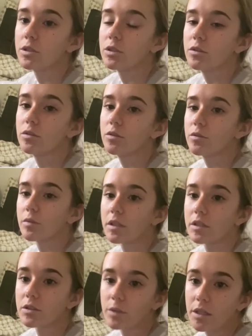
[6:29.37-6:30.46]
shoes with a
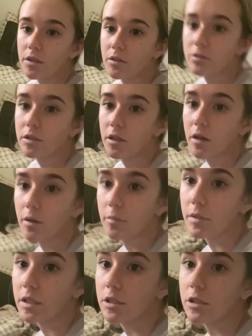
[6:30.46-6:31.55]
sweater on top,
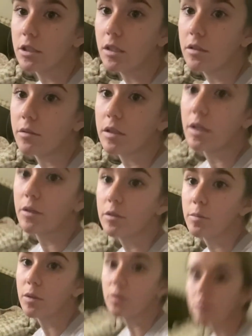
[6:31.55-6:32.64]
these jeans with those
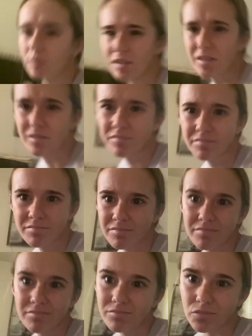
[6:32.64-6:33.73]
boots with
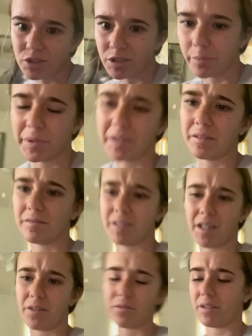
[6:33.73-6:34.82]
something. I
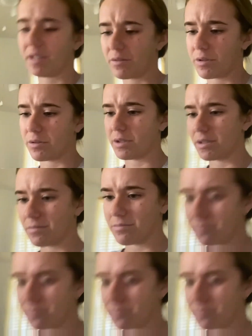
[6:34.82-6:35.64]
don't I don't know yet.